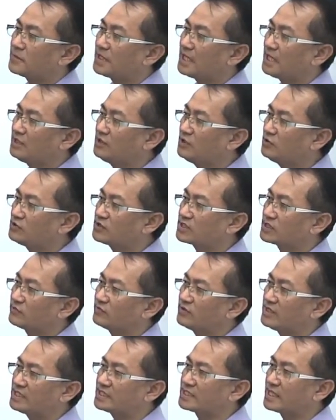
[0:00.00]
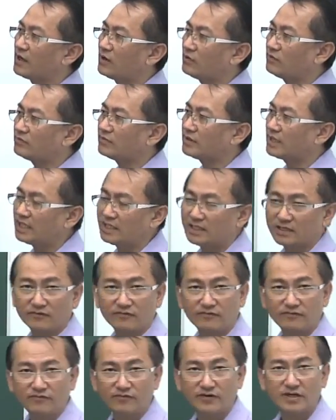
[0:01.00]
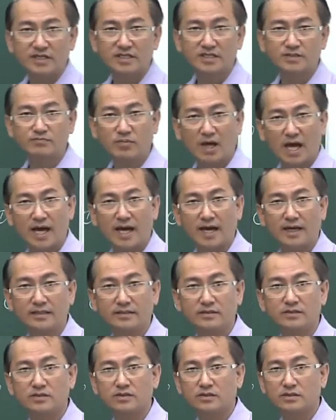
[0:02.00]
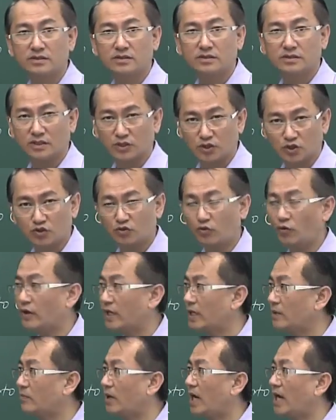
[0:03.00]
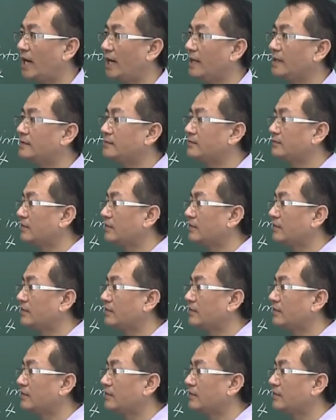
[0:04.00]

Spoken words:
used the result in the first part, the showing part,